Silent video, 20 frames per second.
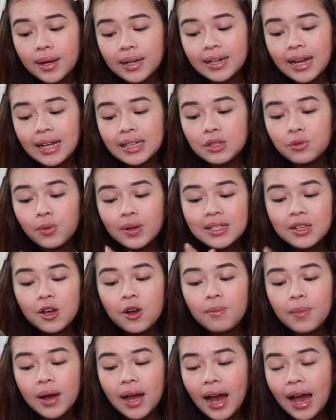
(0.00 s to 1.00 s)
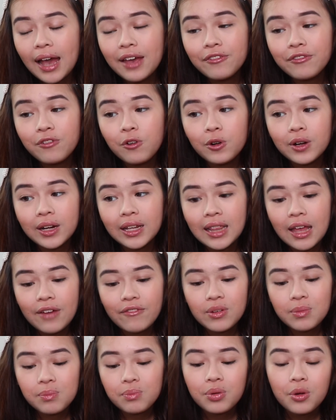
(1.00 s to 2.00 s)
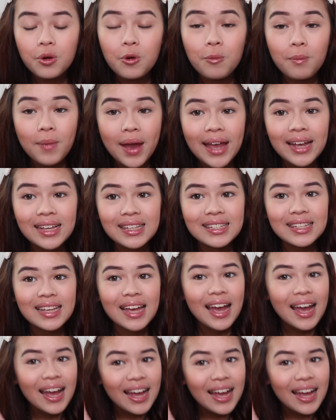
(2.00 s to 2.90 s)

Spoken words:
But that's what's on my iPhone 11 Pro Max.